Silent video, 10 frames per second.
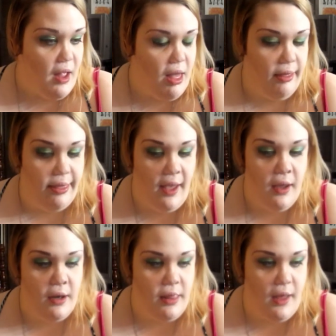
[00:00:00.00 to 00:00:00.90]

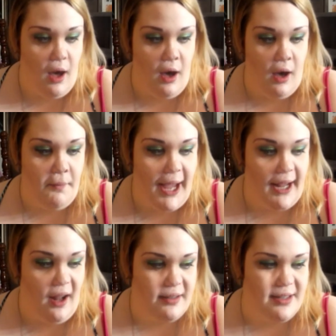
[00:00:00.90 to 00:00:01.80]
Then, um, I
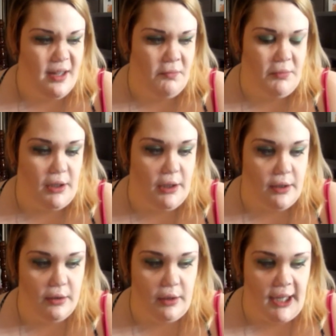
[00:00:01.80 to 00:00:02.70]
got some
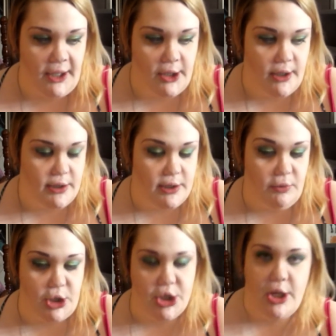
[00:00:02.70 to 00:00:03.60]
glitter liners,
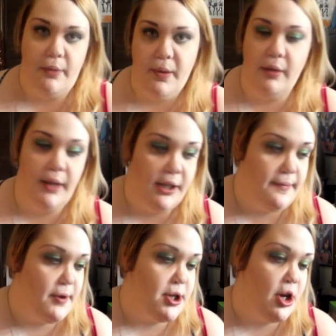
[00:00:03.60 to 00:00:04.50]
which I'll probably end up
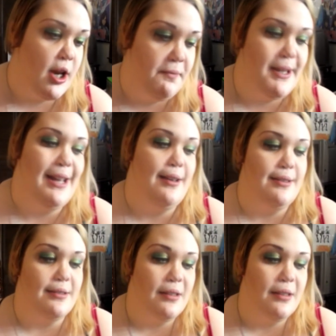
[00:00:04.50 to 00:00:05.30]
returning because